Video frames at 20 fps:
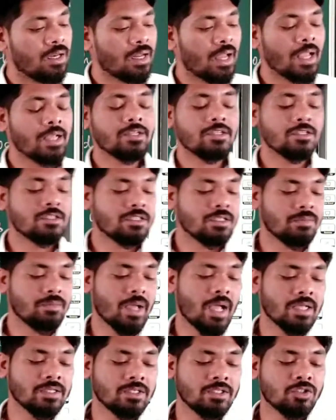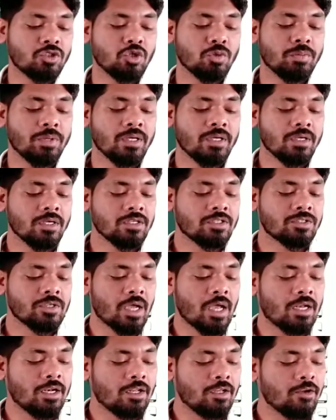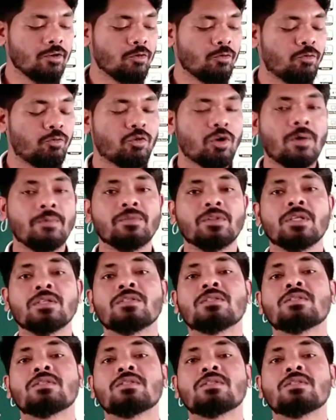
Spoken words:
light is imagined to be shining from the